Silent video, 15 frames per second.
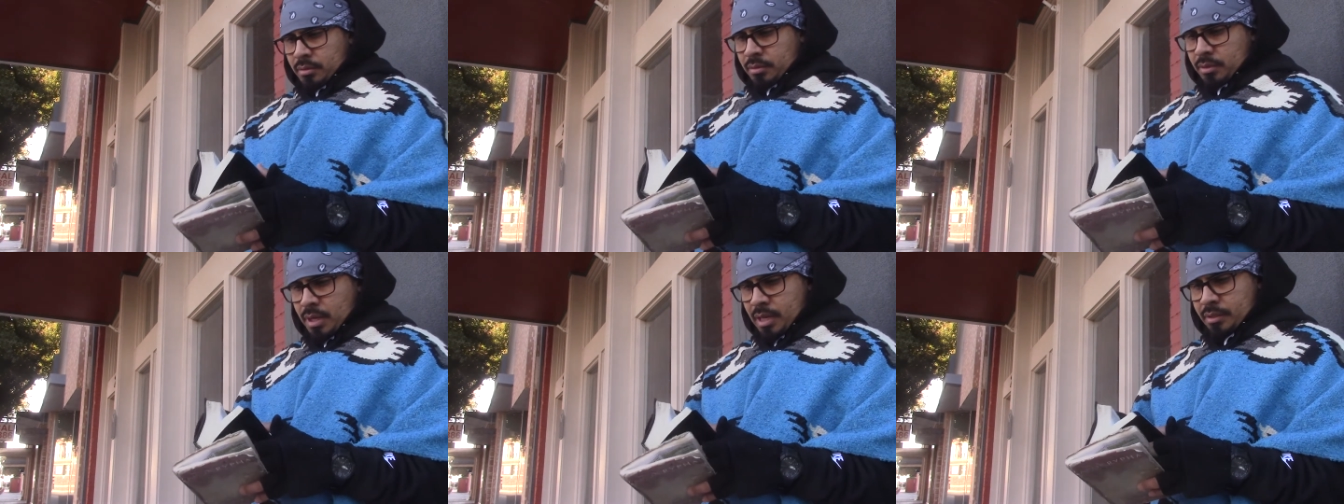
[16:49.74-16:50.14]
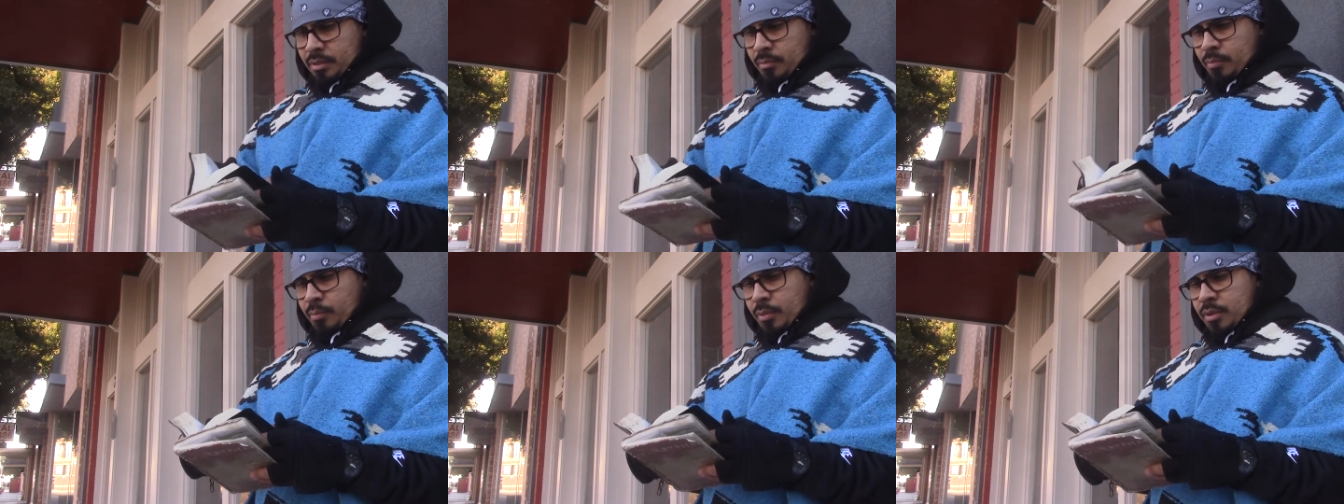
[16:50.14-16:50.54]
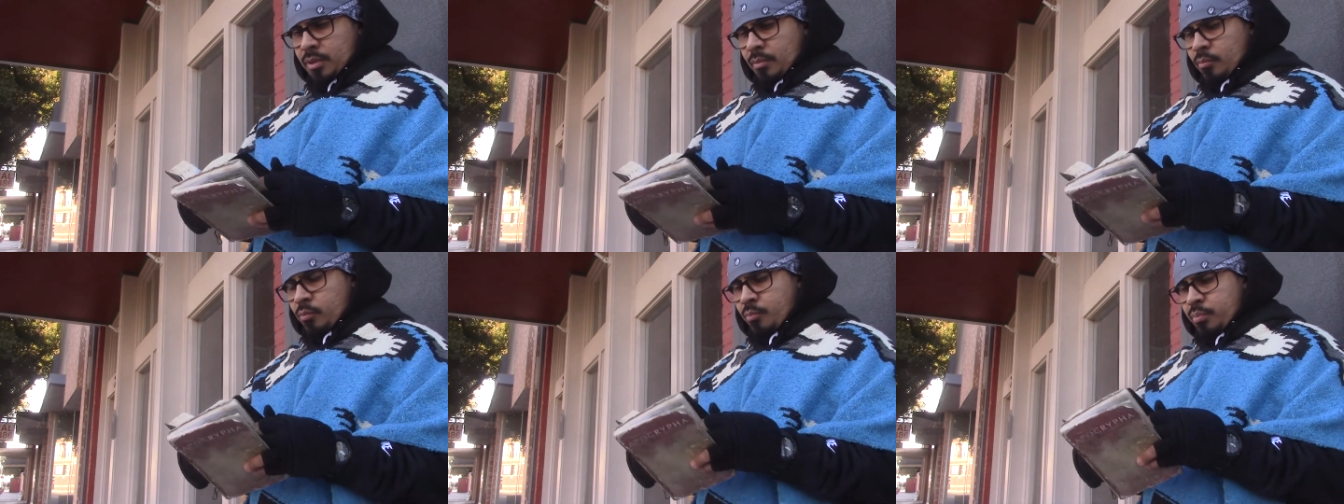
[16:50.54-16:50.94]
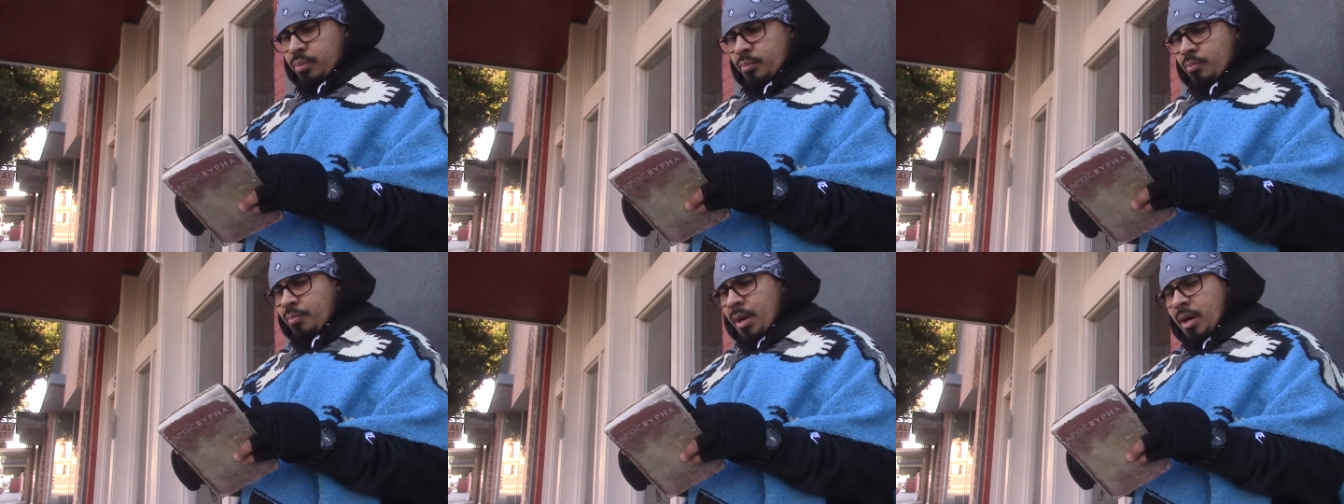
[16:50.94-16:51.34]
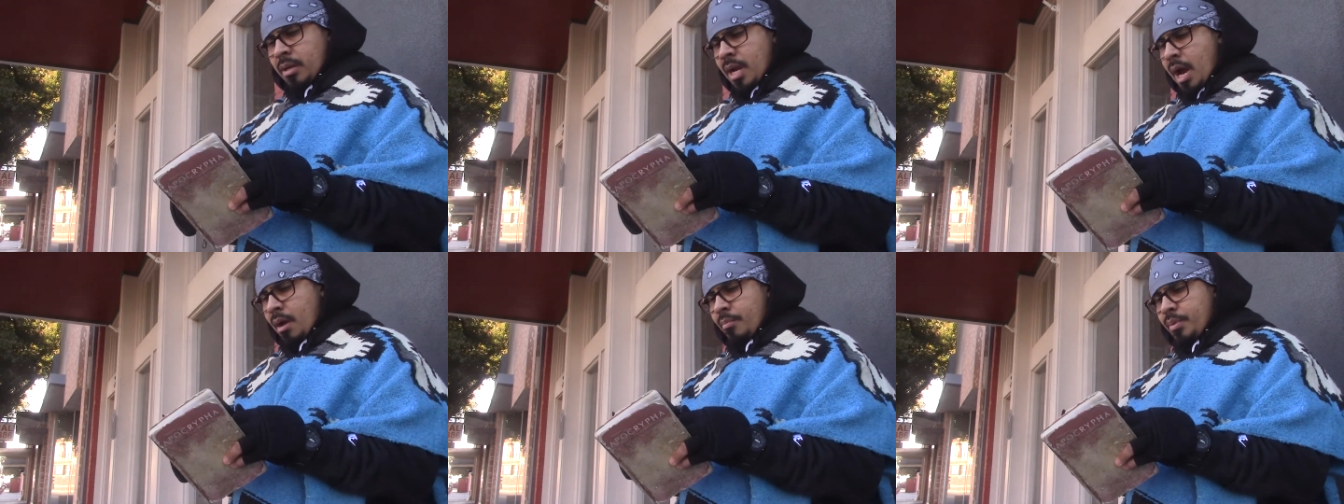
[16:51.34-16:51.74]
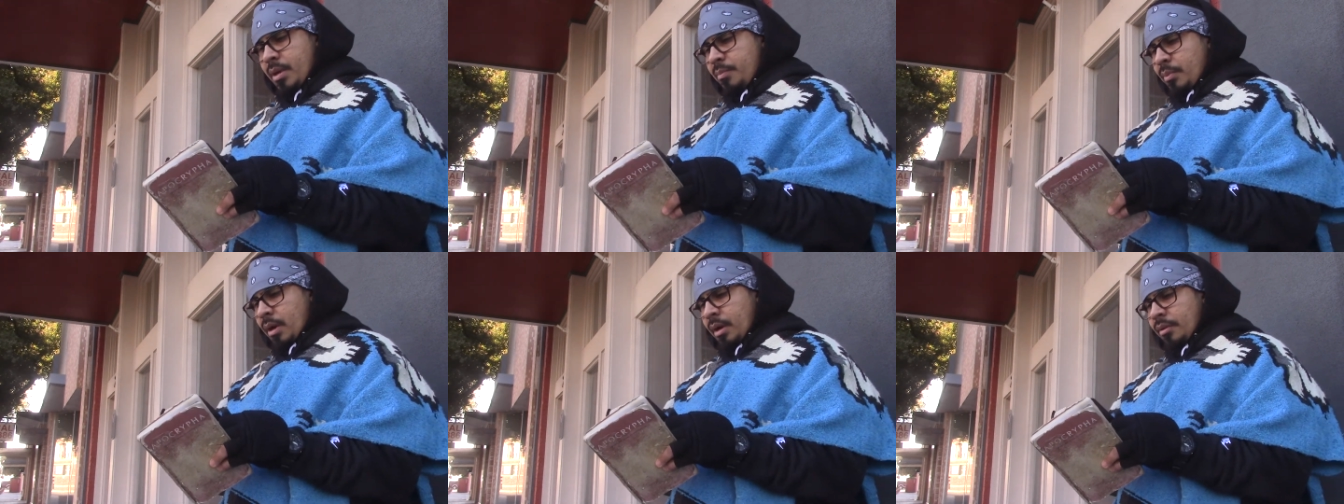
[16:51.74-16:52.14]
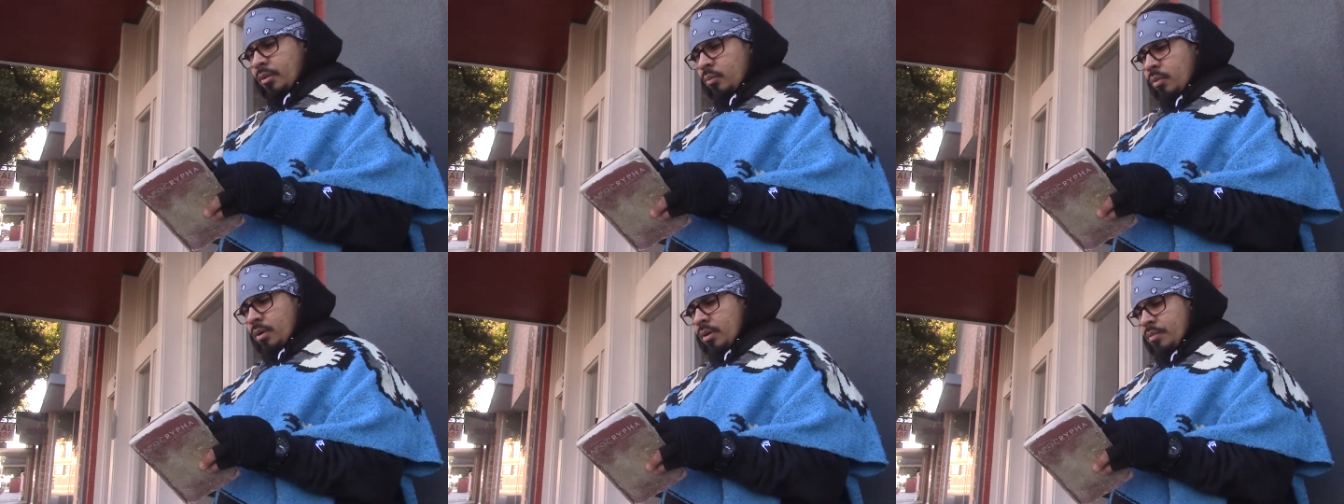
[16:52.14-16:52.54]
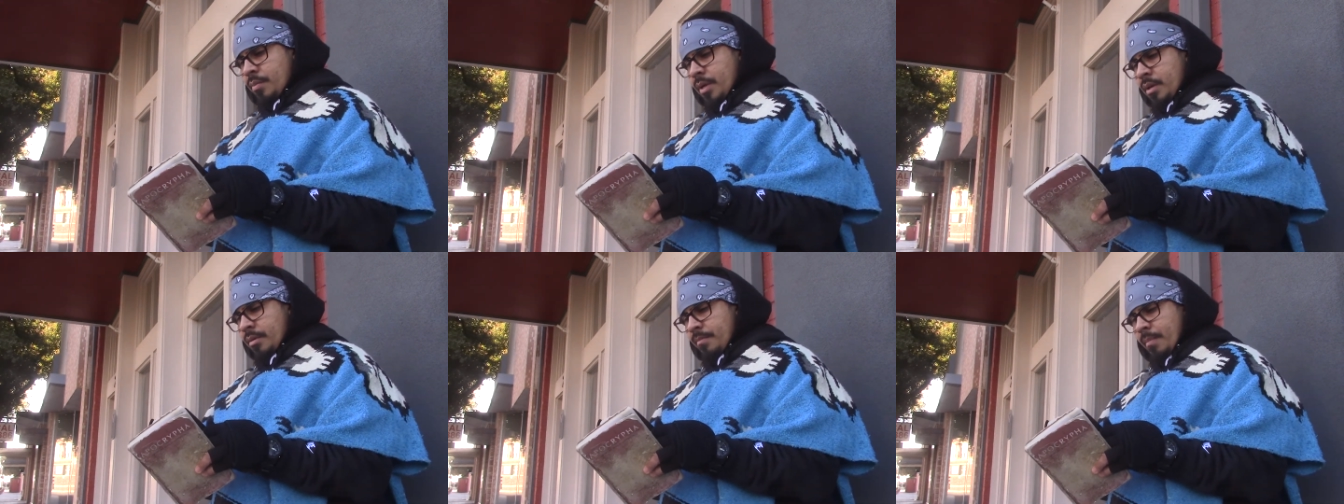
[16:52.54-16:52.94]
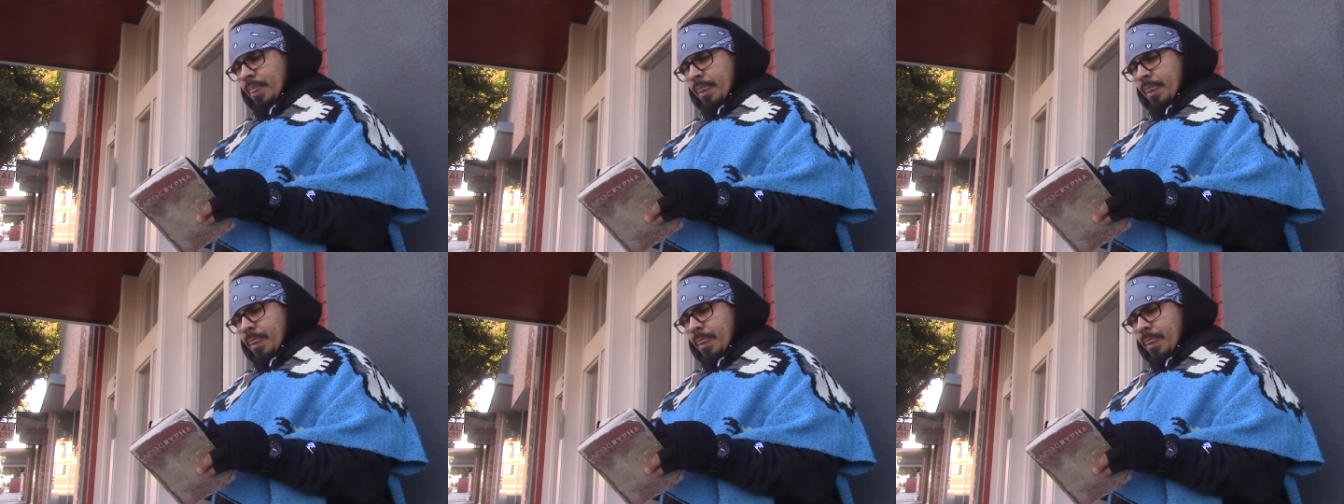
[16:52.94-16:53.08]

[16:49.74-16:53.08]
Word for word: You got some some bugged out people out in the world, man.